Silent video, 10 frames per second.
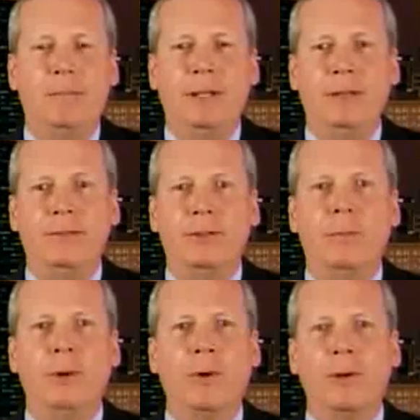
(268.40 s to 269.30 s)
beef
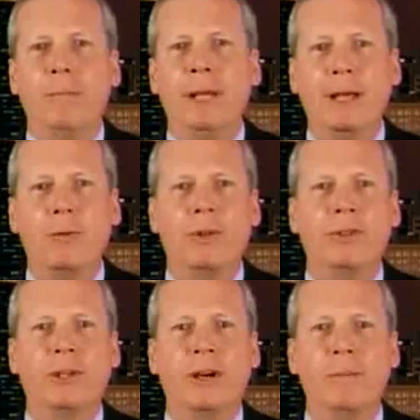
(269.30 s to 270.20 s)
or a bone to pick
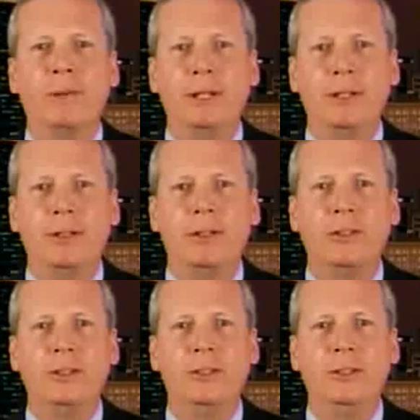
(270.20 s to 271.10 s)
with their company
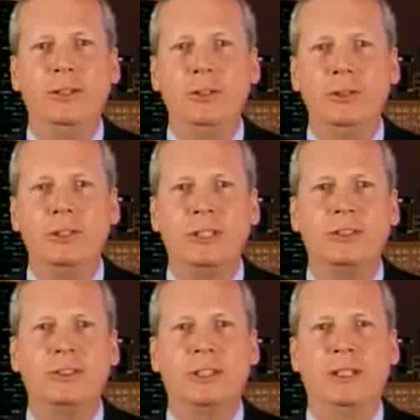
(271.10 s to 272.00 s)
could use
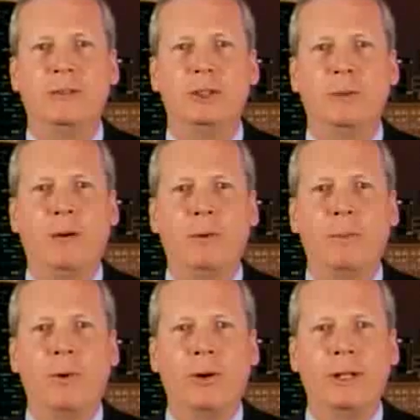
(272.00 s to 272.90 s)
this as leverage by
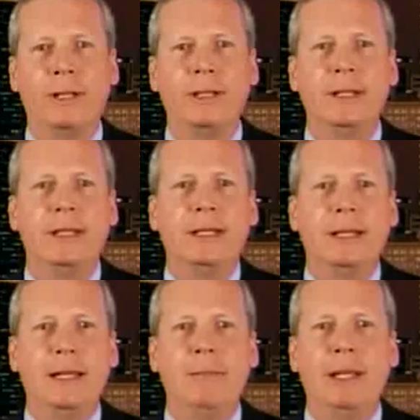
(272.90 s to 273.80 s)
reporting
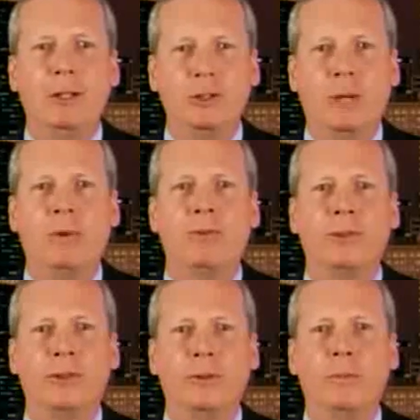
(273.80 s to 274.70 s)
and making trouble
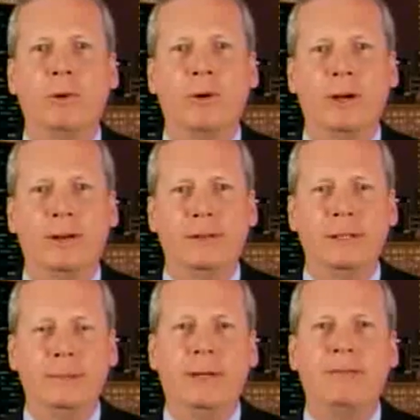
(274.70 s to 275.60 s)
for their employer
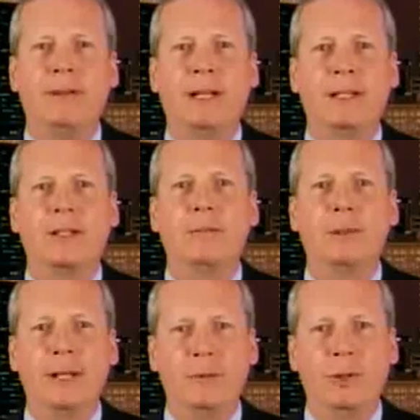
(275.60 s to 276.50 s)
by filing a
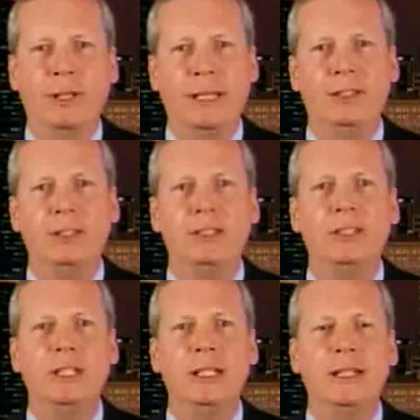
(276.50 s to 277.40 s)
complaint with the
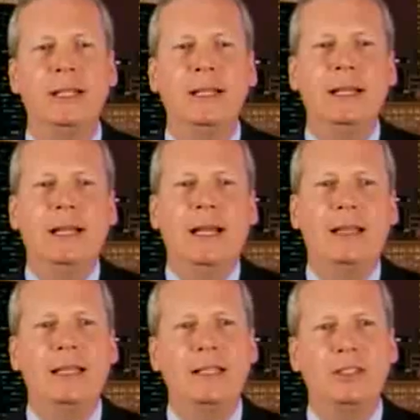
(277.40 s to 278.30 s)
SEC.
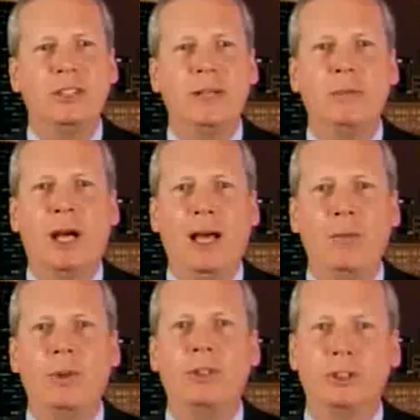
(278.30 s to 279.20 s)
I think at the same
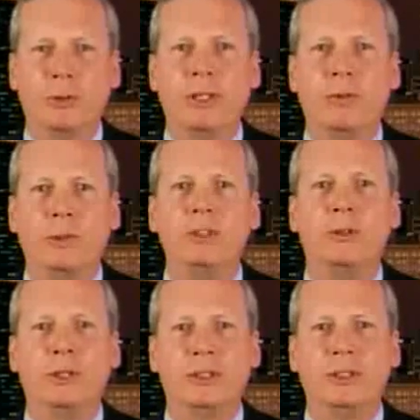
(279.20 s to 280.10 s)
time, with the shrinking
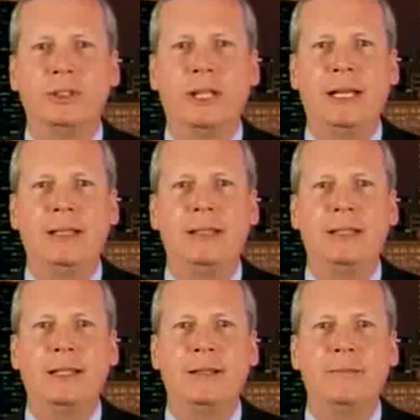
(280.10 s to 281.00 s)
resources that
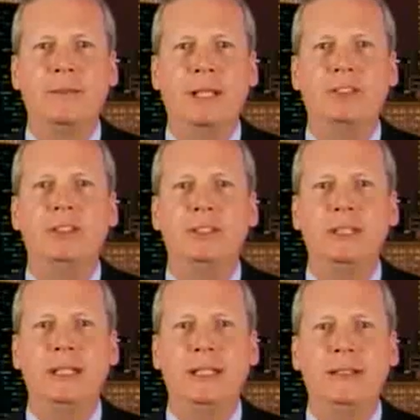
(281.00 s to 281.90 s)
the
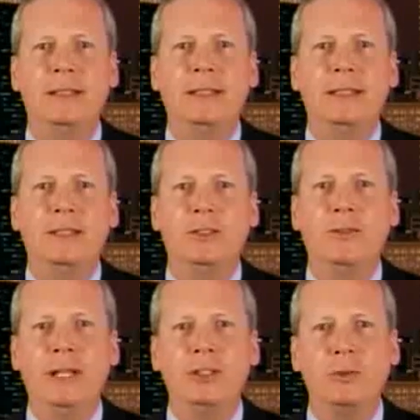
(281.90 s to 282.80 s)
SEC is
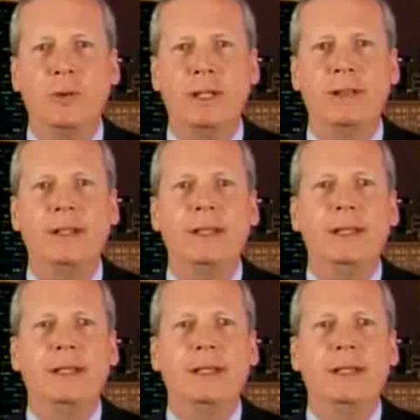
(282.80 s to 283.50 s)
faced with,